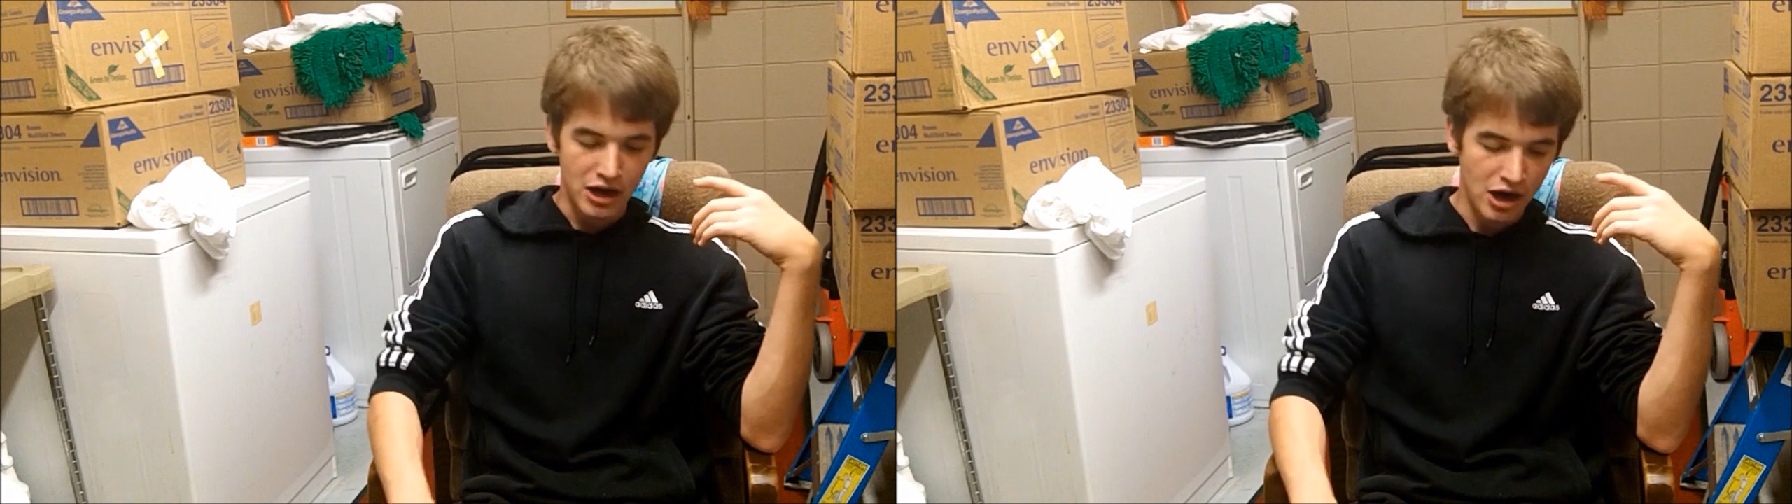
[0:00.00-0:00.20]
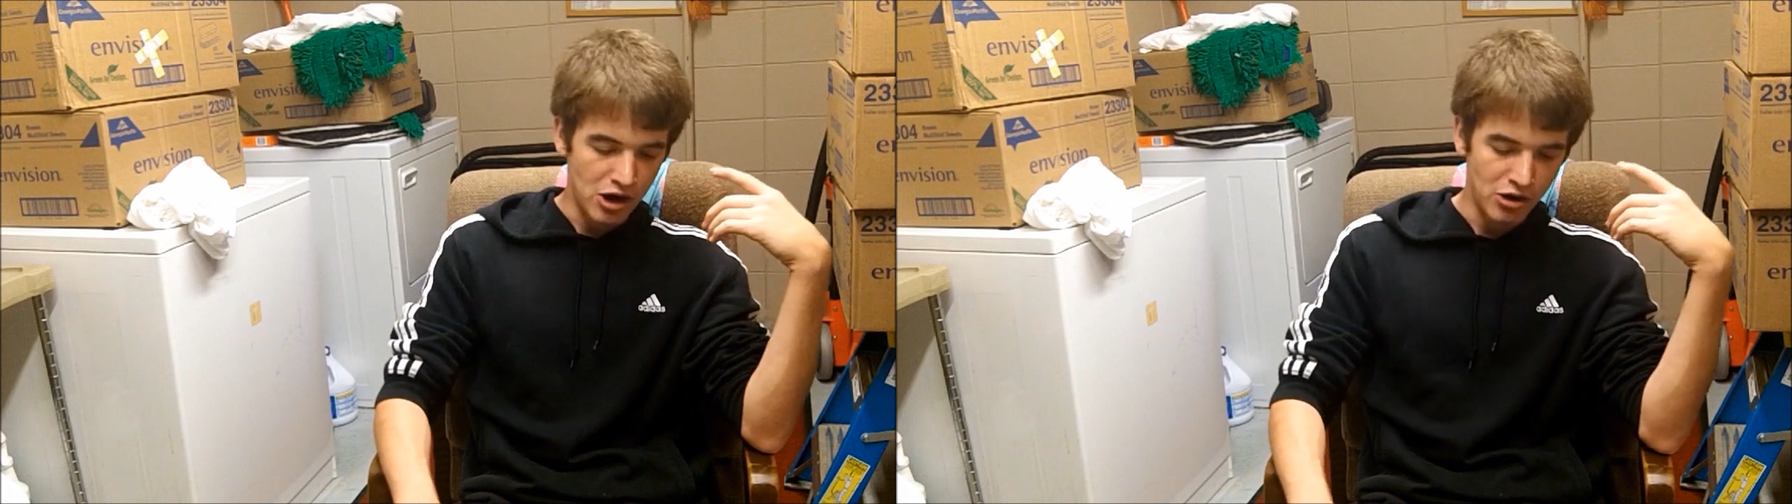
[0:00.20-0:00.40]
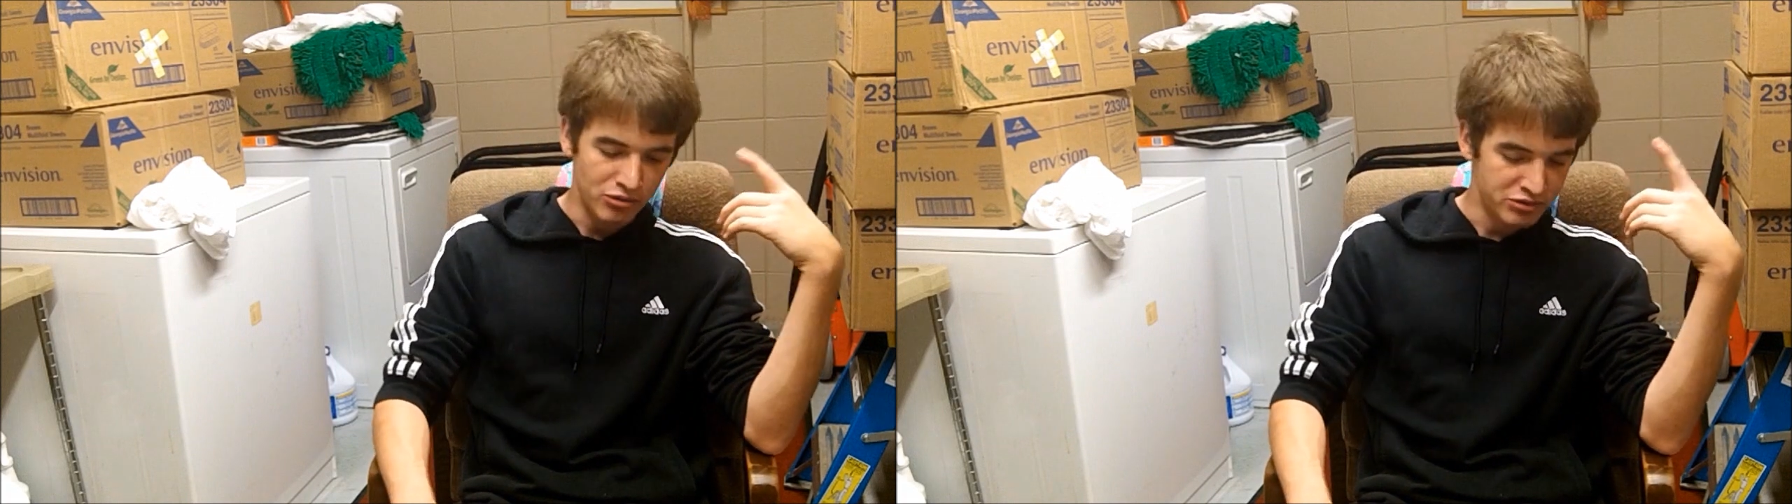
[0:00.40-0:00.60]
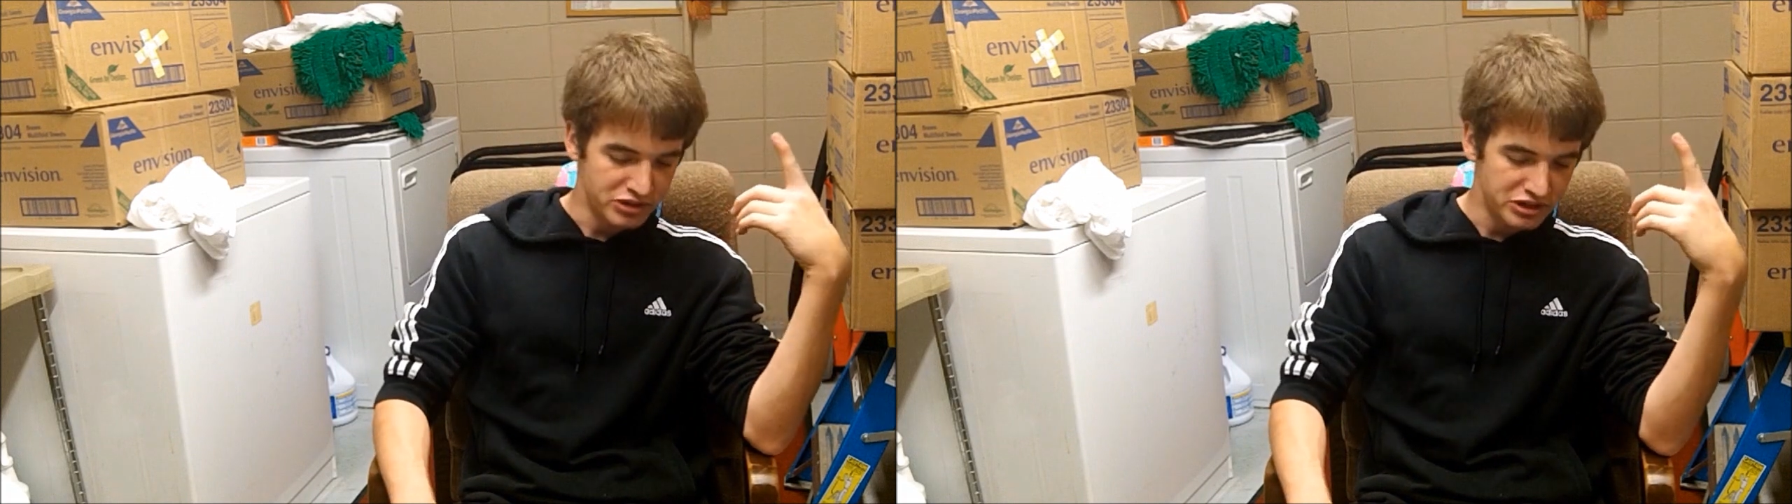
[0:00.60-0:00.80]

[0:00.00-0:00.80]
on